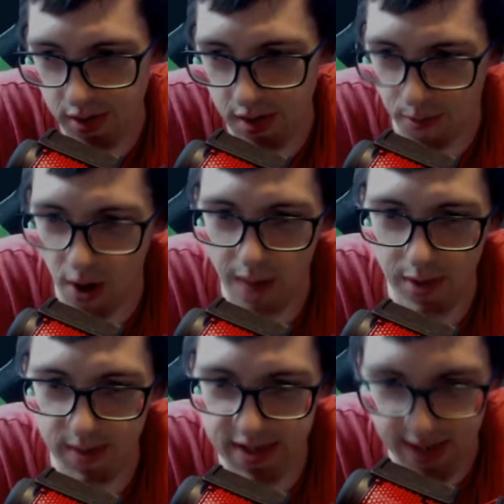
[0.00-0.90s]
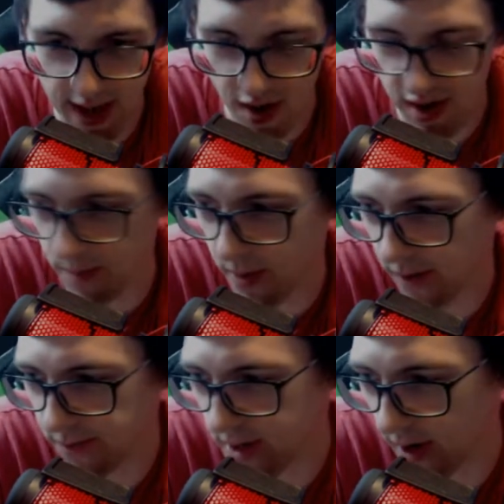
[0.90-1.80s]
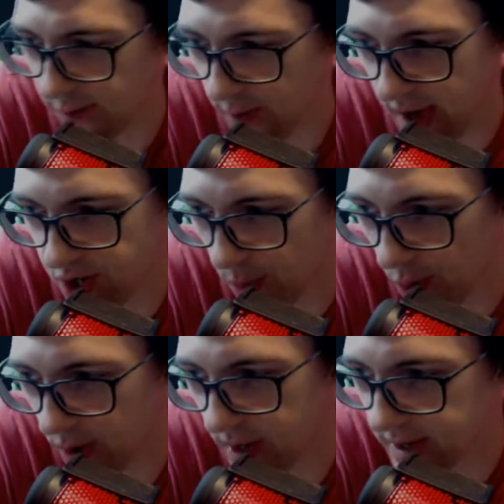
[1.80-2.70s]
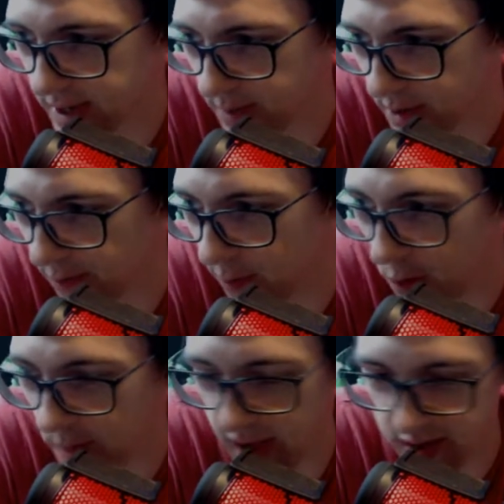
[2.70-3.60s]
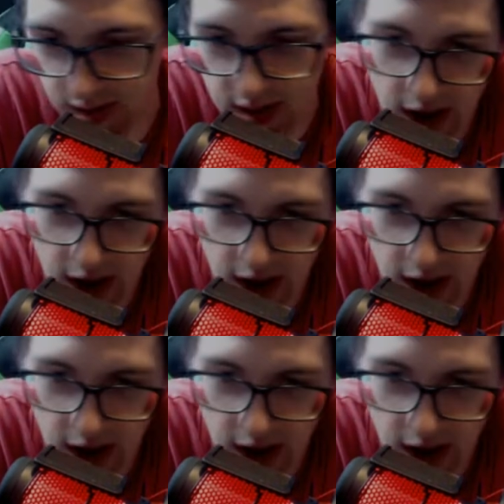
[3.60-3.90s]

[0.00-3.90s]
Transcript: The problem is they already buffed Flash of Brilliance up to 4 mana,